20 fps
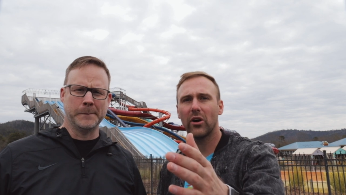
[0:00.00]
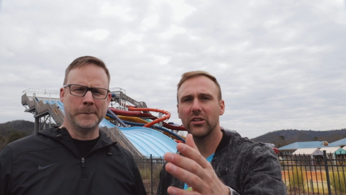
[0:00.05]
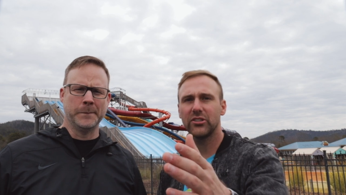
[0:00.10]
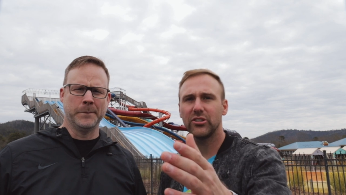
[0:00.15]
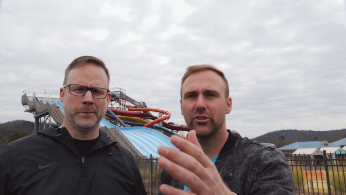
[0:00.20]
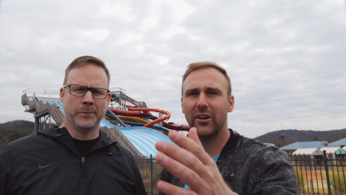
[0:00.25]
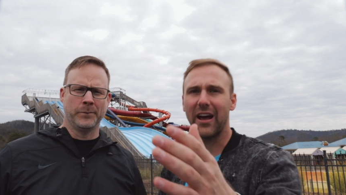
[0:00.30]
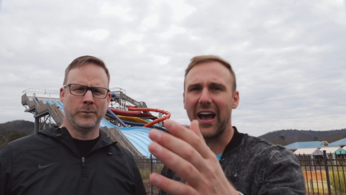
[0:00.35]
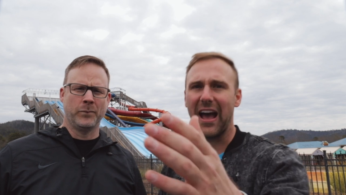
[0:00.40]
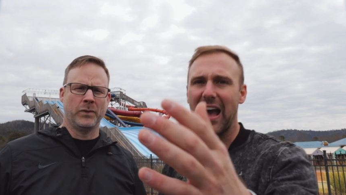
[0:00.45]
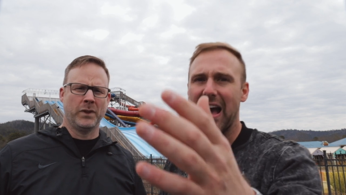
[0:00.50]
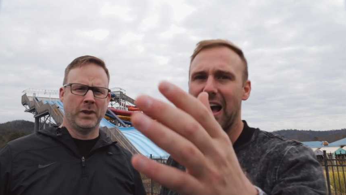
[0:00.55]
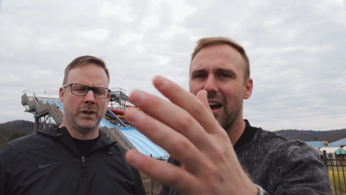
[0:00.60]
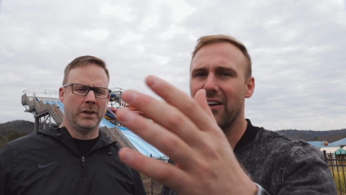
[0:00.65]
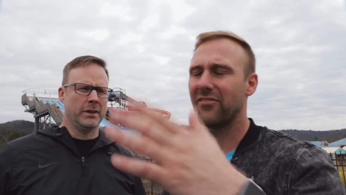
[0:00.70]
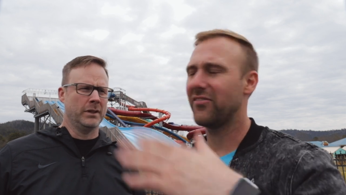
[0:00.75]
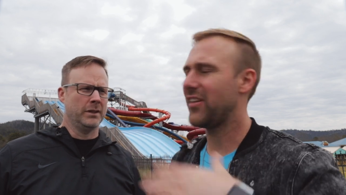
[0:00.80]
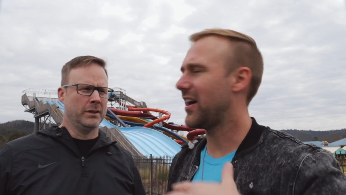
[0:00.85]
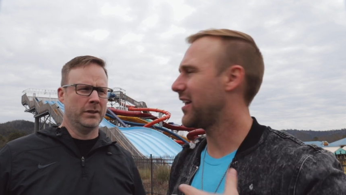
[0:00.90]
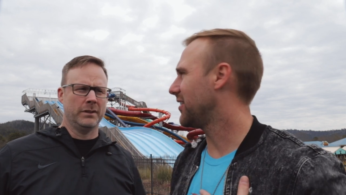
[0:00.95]
Speaker 1: want you to
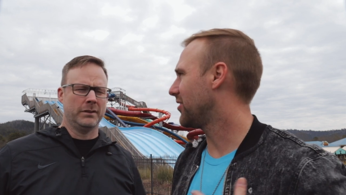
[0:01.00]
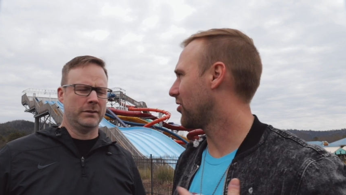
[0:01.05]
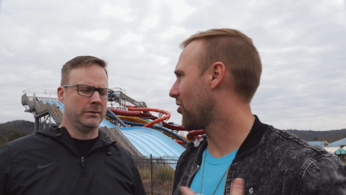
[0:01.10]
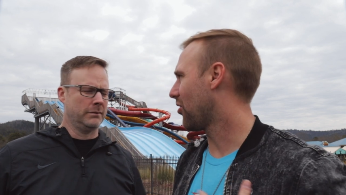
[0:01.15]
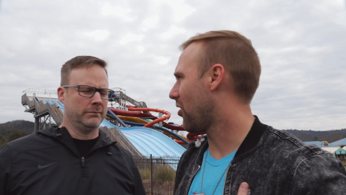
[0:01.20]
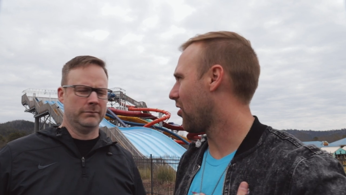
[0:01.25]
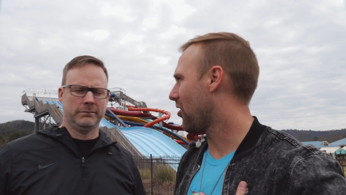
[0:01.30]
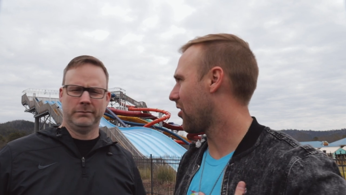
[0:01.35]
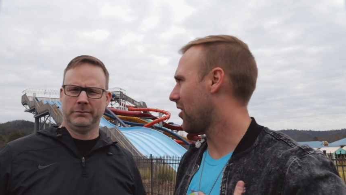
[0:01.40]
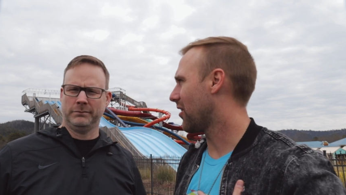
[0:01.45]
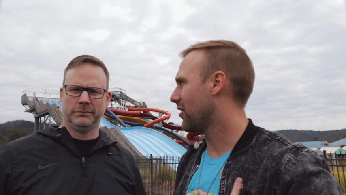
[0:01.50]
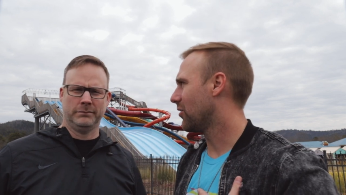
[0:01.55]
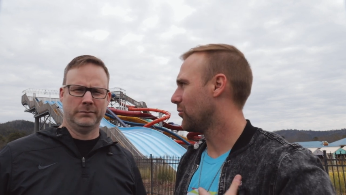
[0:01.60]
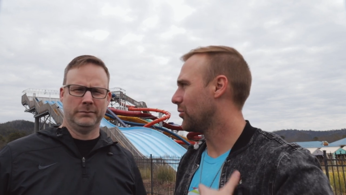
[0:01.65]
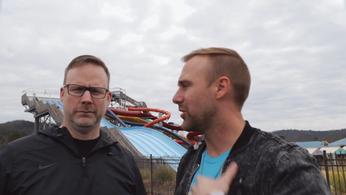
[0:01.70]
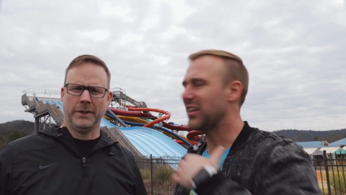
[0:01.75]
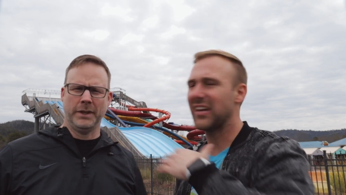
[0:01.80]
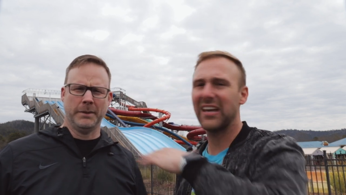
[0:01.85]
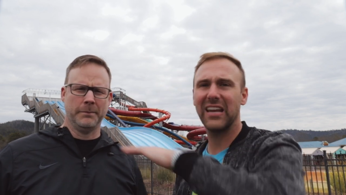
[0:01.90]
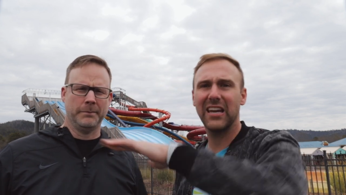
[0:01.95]
have that in your heart
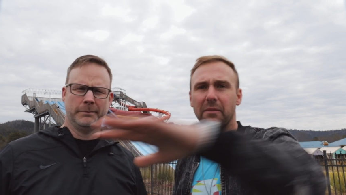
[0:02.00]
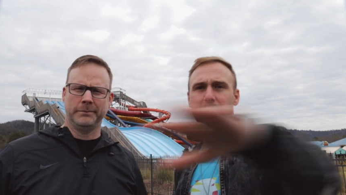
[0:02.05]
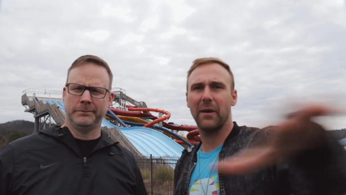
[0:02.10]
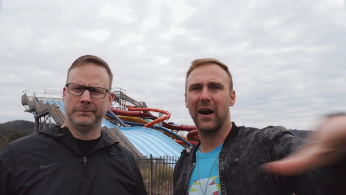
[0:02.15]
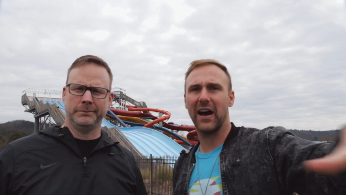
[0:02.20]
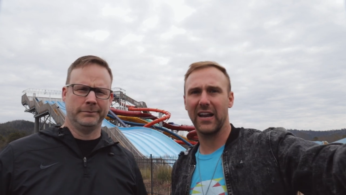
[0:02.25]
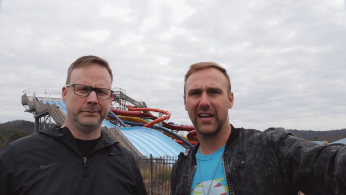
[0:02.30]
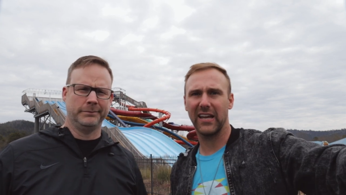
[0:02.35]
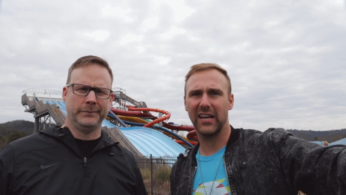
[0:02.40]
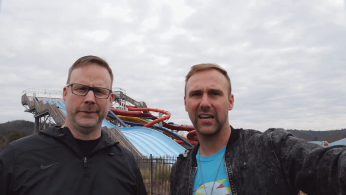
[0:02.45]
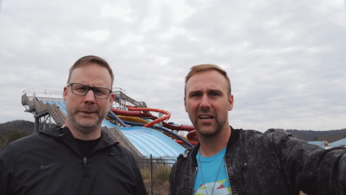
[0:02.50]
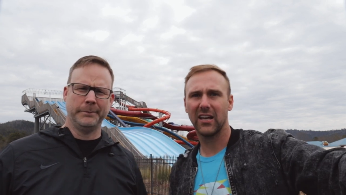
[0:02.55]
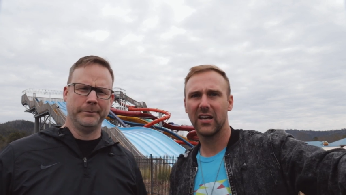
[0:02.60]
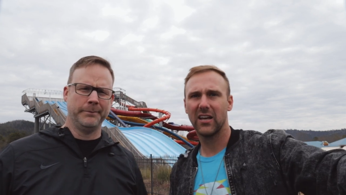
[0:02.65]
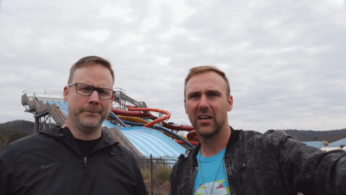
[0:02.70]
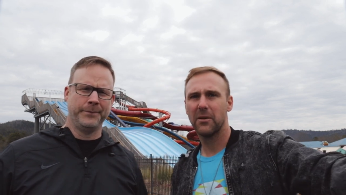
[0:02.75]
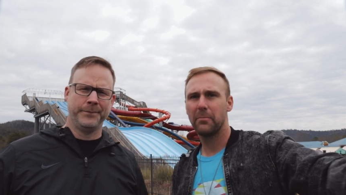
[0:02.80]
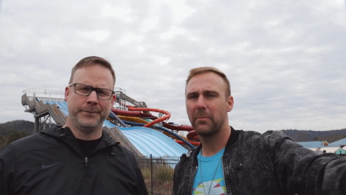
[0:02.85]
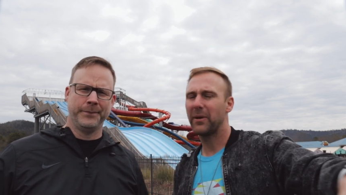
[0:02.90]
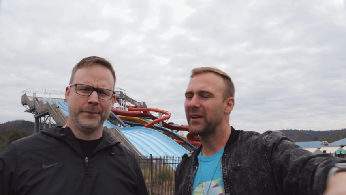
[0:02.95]
with yep. anybody. Yep.
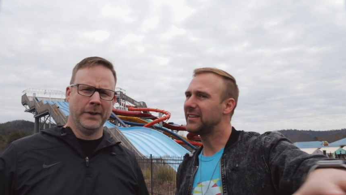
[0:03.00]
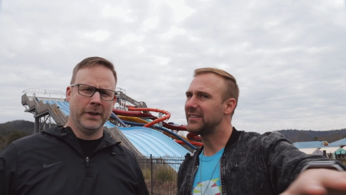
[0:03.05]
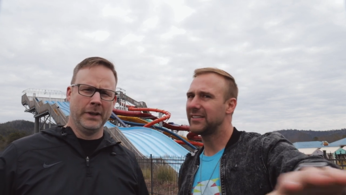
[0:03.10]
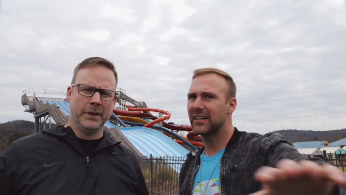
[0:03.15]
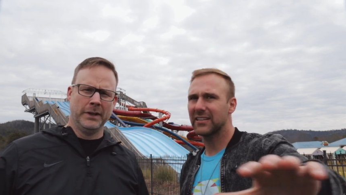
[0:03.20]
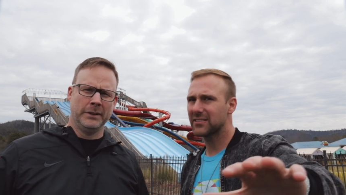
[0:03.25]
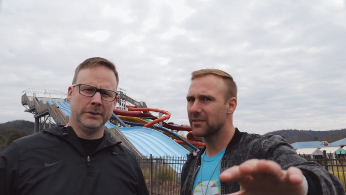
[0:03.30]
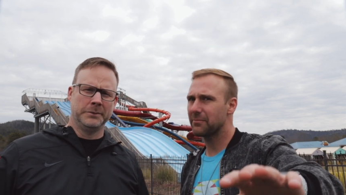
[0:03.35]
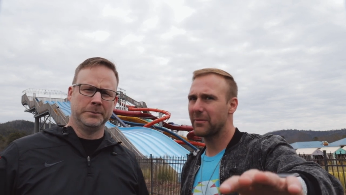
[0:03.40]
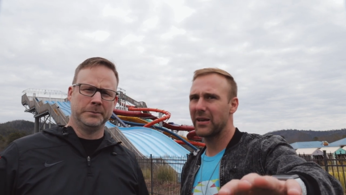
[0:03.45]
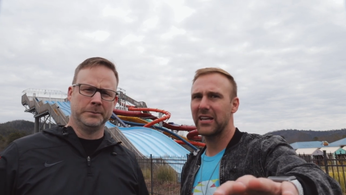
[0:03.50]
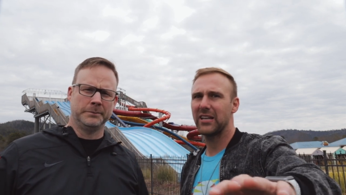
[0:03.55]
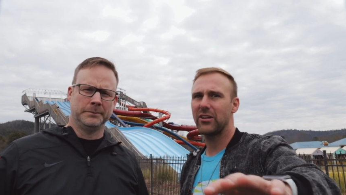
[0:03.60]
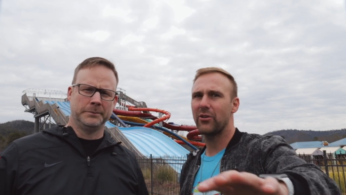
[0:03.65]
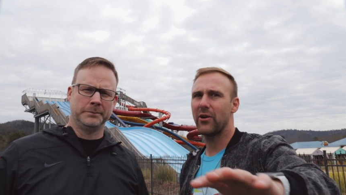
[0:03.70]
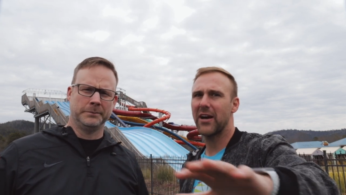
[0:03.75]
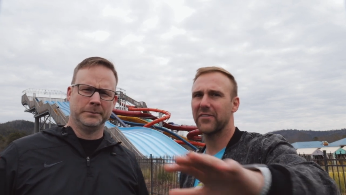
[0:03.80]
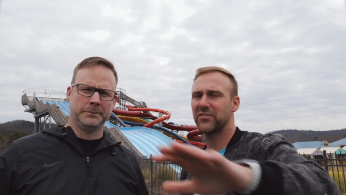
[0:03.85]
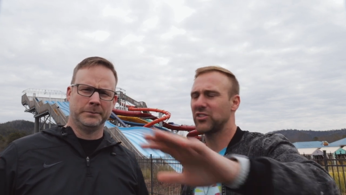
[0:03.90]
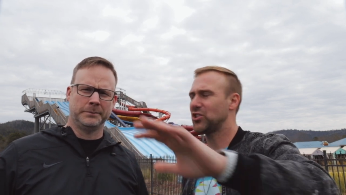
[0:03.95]
But it doesn't mean
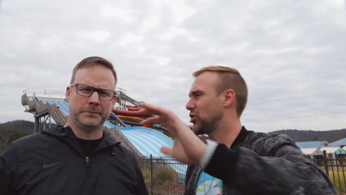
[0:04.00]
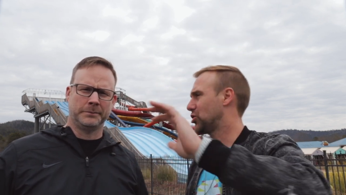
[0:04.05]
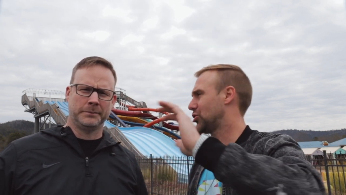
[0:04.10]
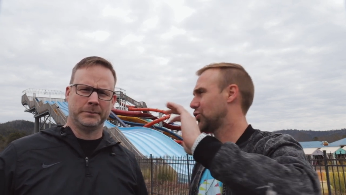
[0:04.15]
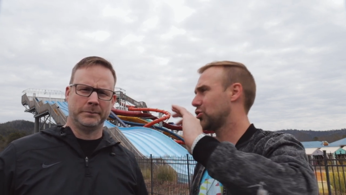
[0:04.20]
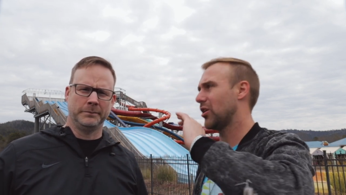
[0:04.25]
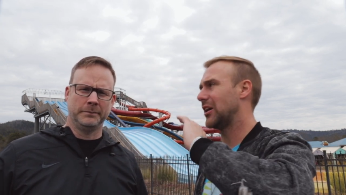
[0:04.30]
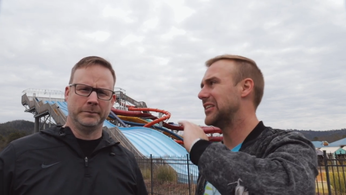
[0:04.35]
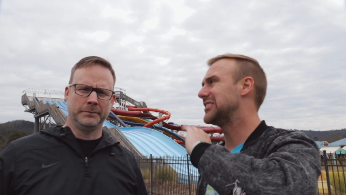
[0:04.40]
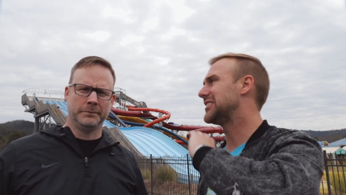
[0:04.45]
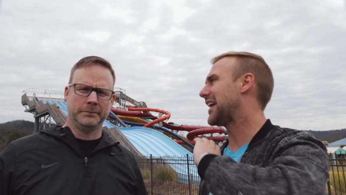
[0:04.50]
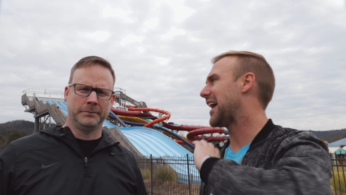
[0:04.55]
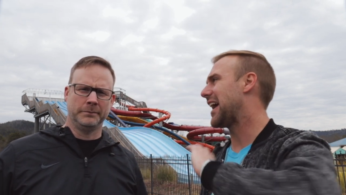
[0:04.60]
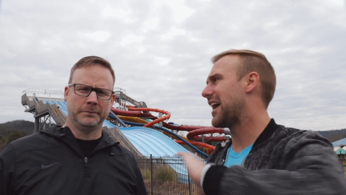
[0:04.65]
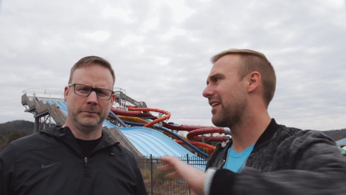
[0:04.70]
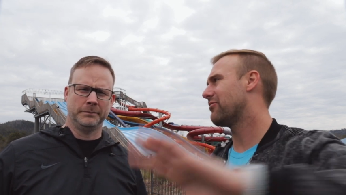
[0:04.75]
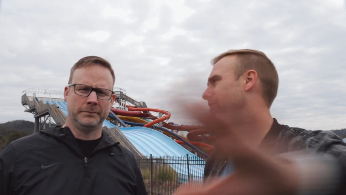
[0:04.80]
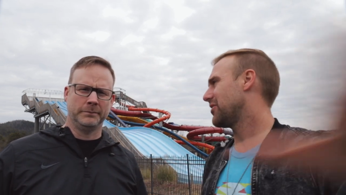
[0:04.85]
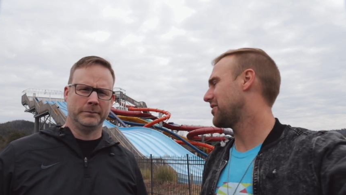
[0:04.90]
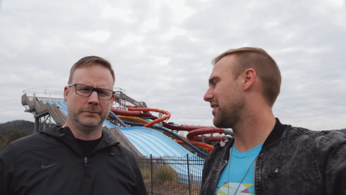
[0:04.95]
you have to just trust
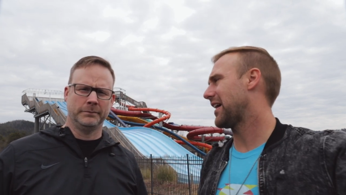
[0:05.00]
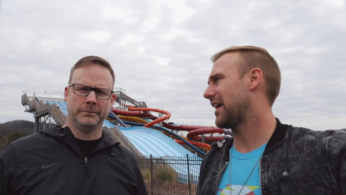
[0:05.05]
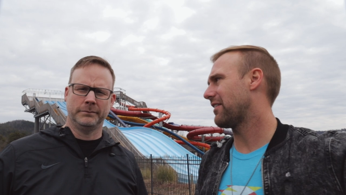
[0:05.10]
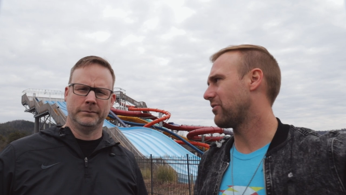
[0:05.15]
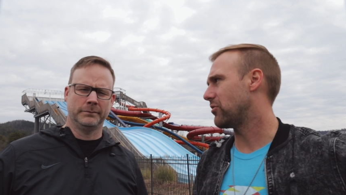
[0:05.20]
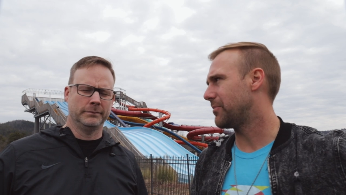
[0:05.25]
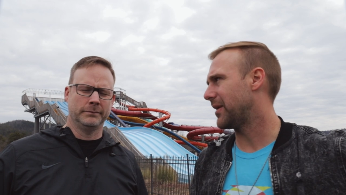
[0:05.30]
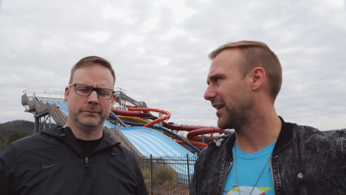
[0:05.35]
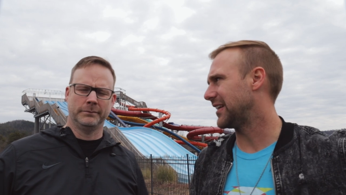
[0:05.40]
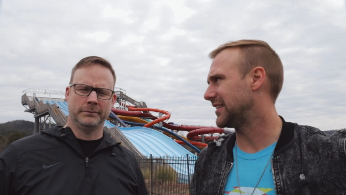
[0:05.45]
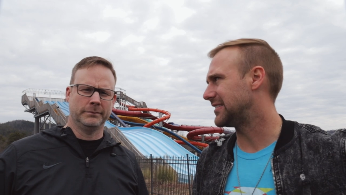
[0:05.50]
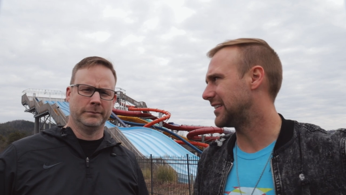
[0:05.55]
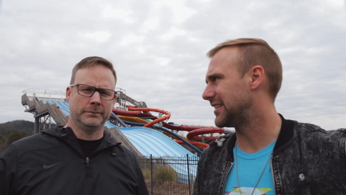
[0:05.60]
everything everybody